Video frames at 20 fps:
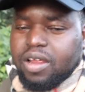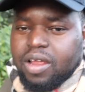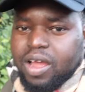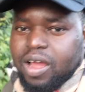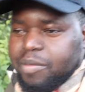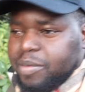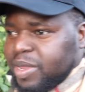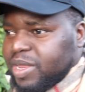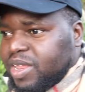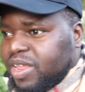I
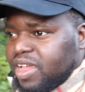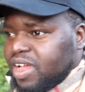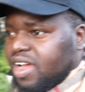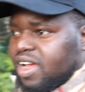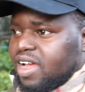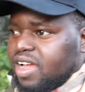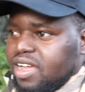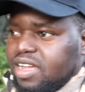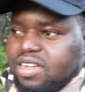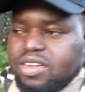mean, here,
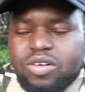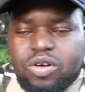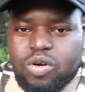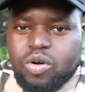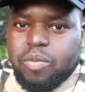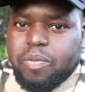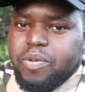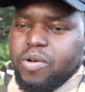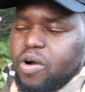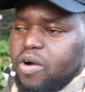yeah.
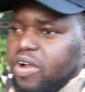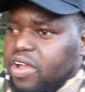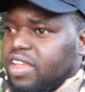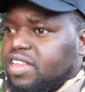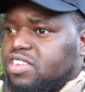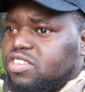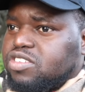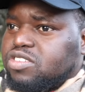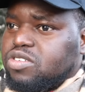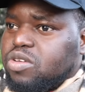Oh boy,
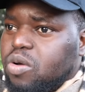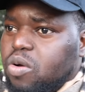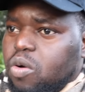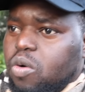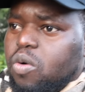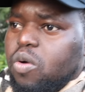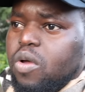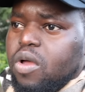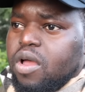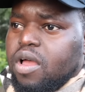so
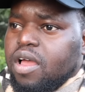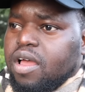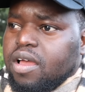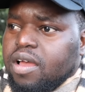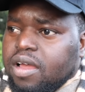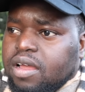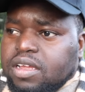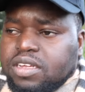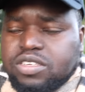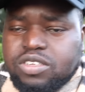
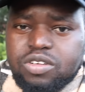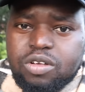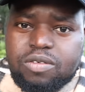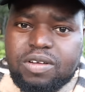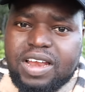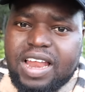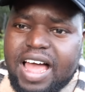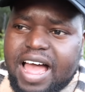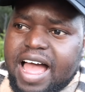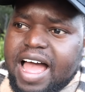
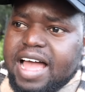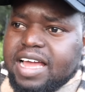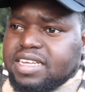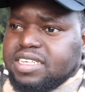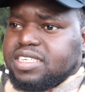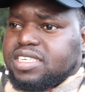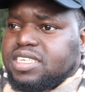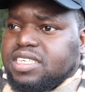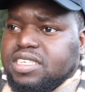relaxed,